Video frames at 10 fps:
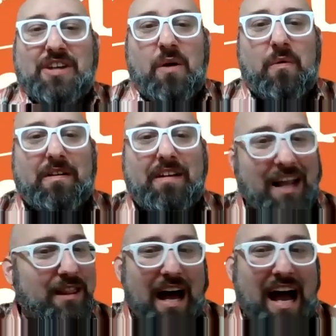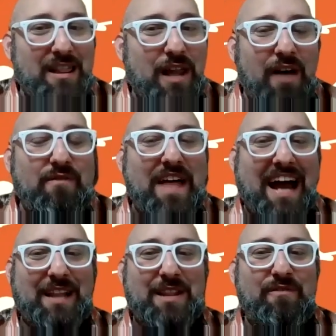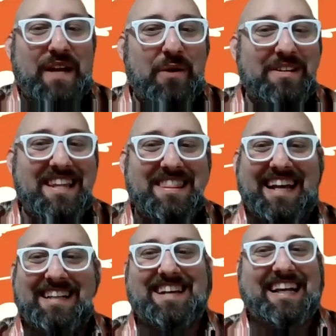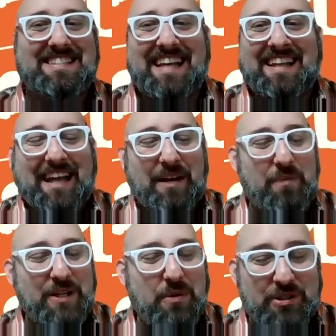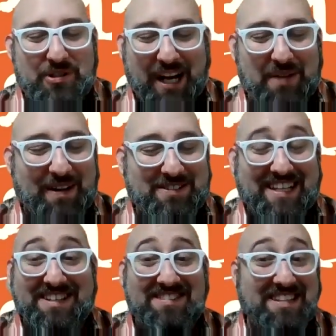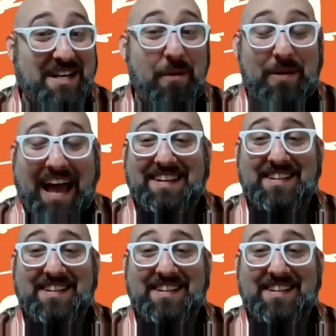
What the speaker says: So I love that. I love hearing the things, like I said, like when you were talking about seeing the Steamboat